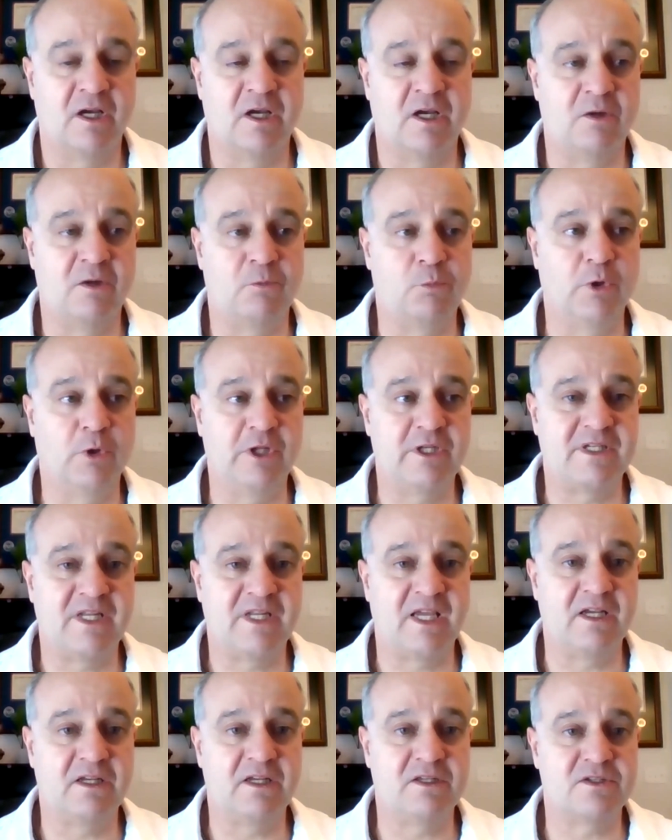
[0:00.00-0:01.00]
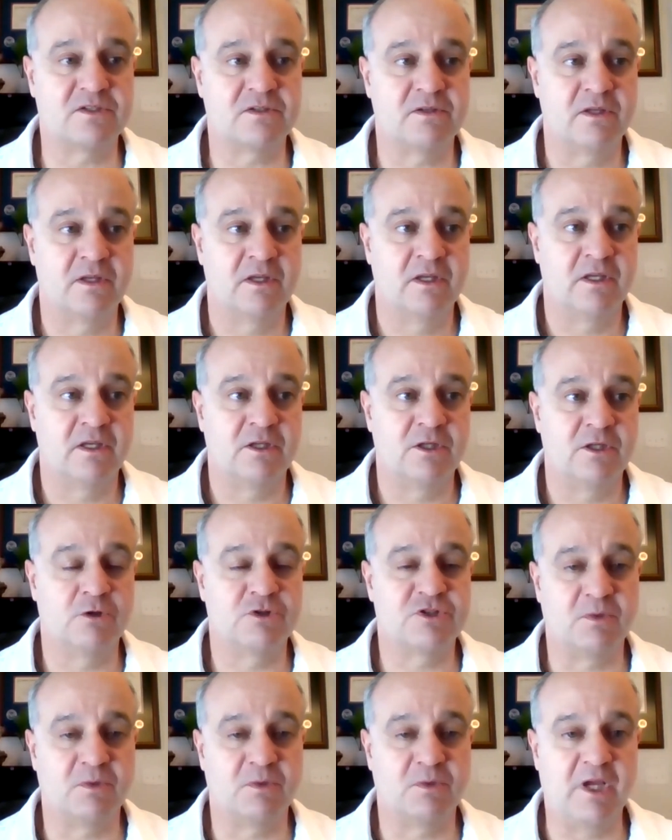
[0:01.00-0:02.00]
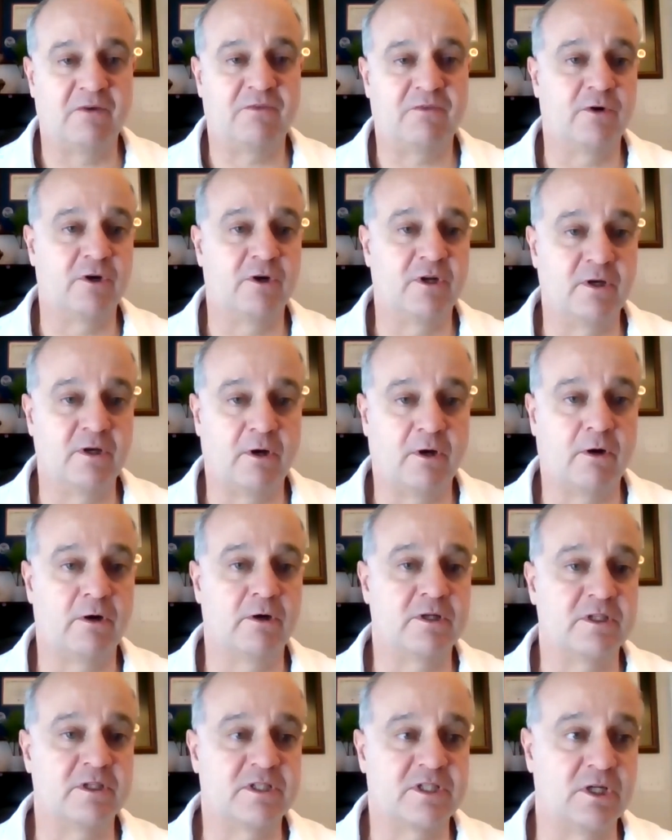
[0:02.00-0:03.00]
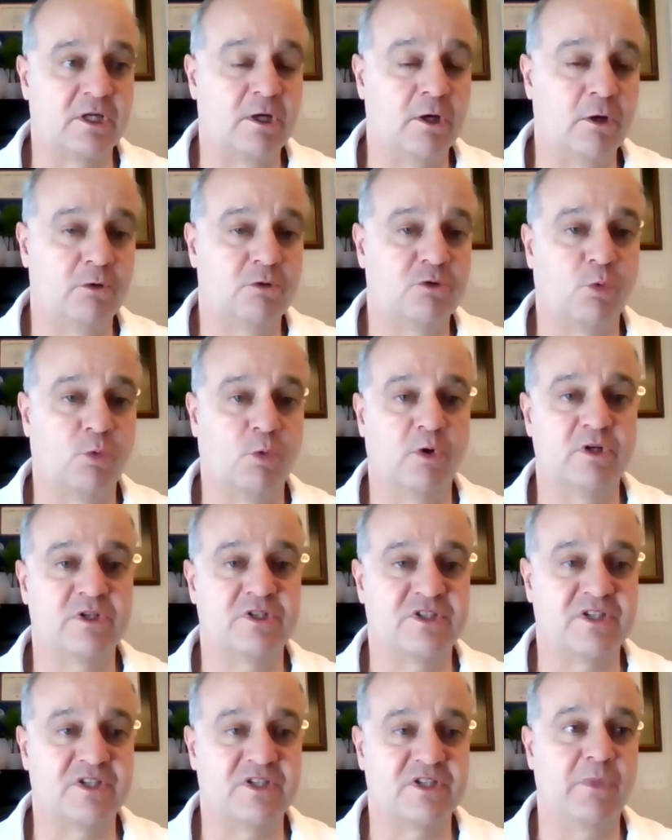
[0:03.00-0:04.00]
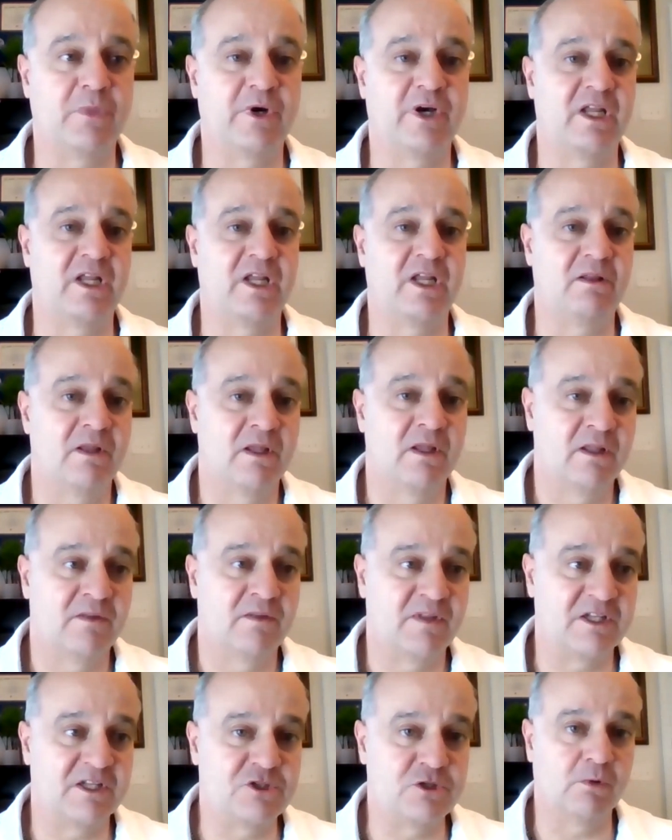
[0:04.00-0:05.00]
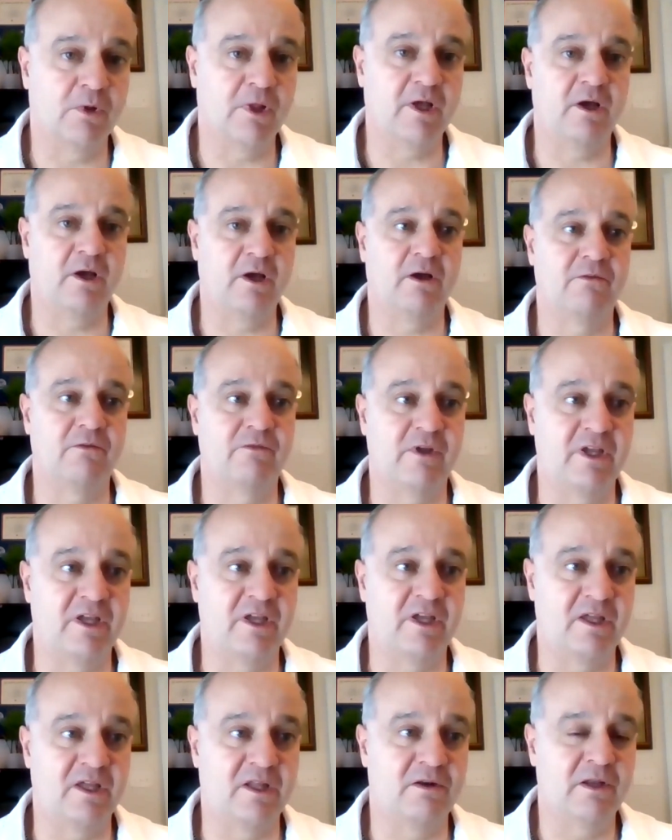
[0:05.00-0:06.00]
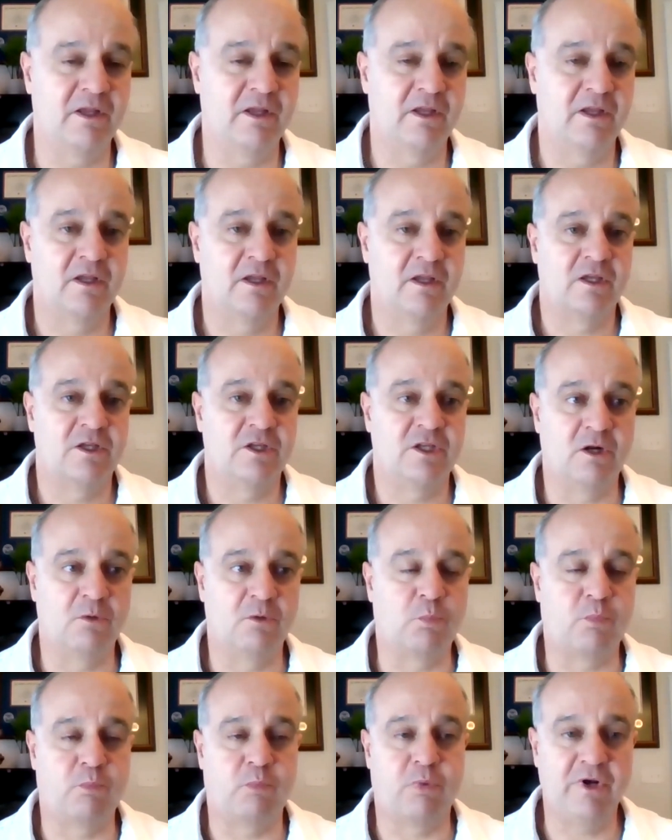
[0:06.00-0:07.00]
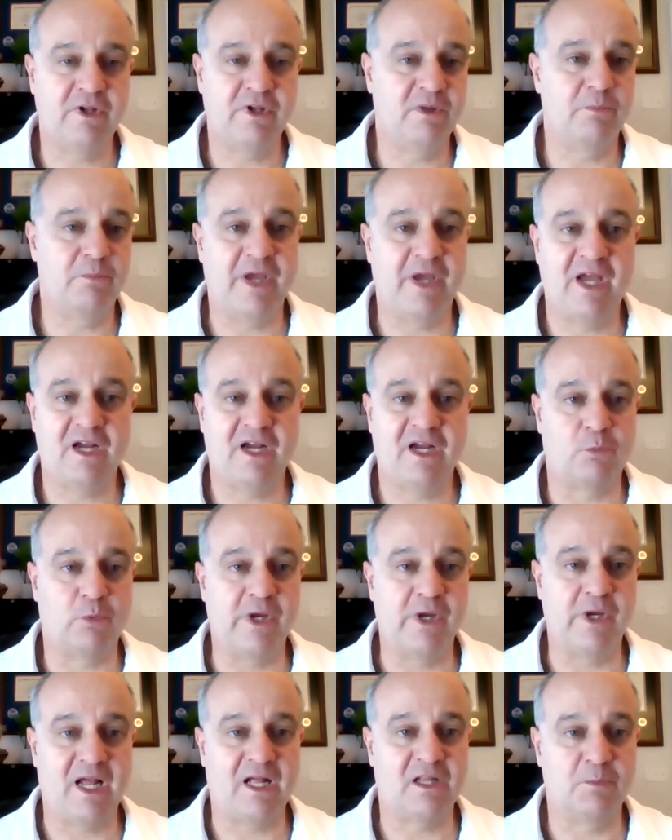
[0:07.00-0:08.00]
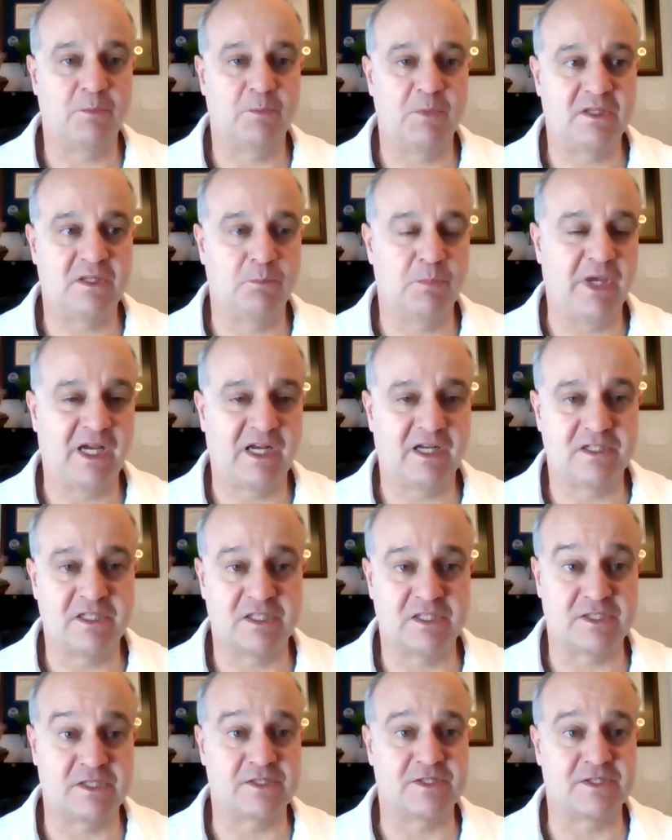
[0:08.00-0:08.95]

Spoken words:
it really takes, you know, some effort and heart to go towards somebody that you love and, you know, bring them back, reacclimate them back into